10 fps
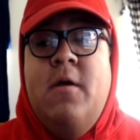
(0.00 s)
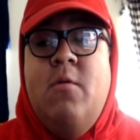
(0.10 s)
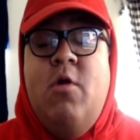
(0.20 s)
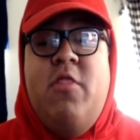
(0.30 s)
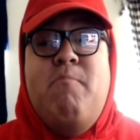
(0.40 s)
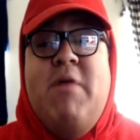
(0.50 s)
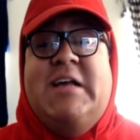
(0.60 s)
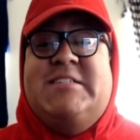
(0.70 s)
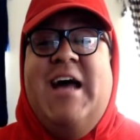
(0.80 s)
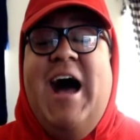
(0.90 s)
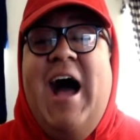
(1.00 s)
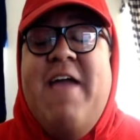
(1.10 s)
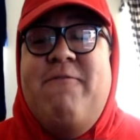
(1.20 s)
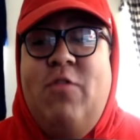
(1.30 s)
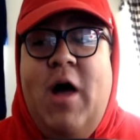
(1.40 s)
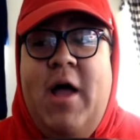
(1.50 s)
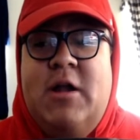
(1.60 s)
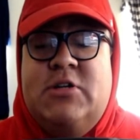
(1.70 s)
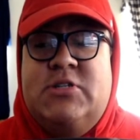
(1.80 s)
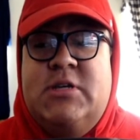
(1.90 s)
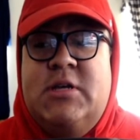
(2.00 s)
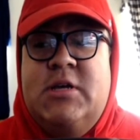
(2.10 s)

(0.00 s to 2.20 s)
One of the best high flyers